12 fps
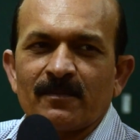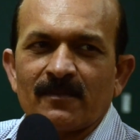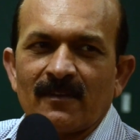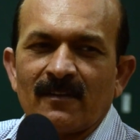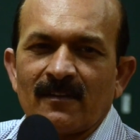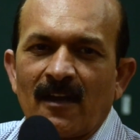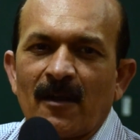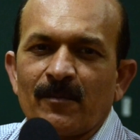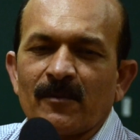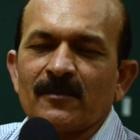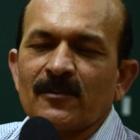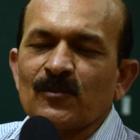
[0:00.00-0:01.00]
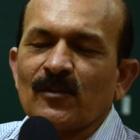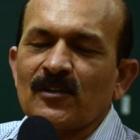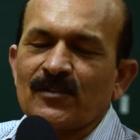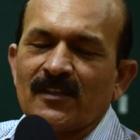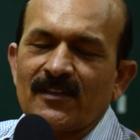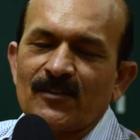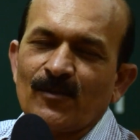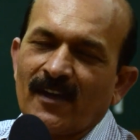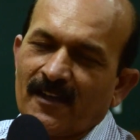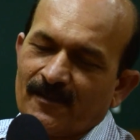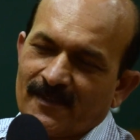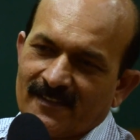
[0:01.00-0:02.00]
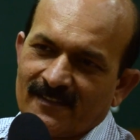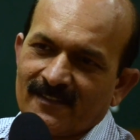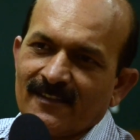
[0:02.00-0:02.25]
uh, half of the solution you have it.